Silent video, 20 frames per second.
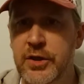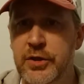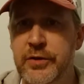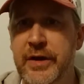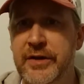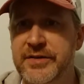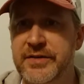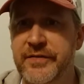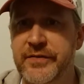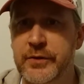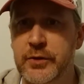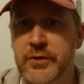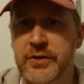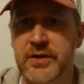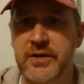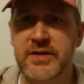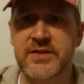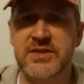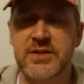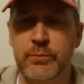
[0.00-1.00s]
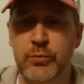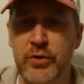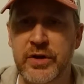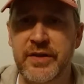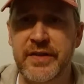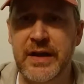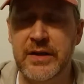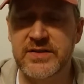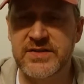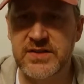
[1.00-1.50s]
You know how difficult it is to
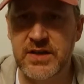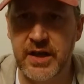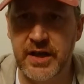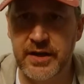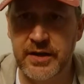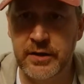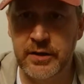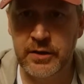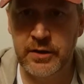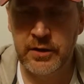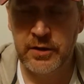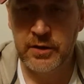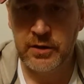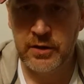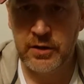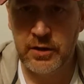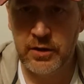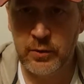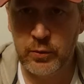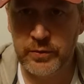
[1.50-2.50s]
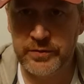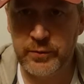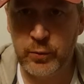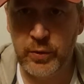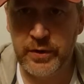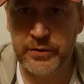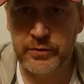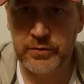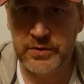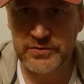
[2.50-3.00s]
breathe outside when the
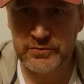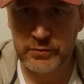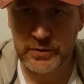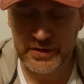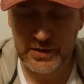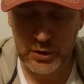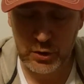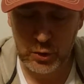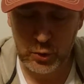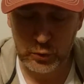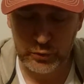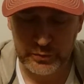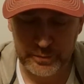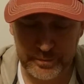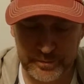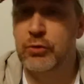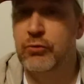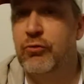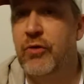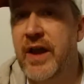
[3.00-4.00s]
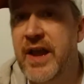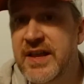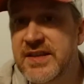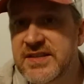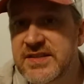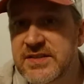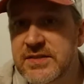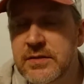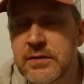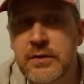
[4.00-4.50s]
weather is really cold.
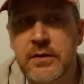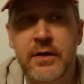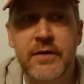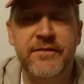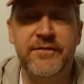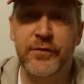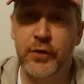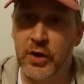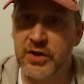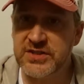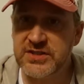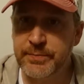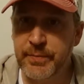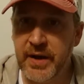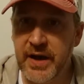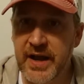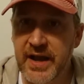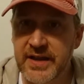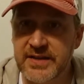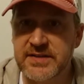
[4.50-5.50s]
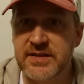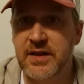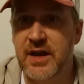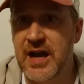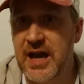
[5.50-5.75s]
Rest, frostbite,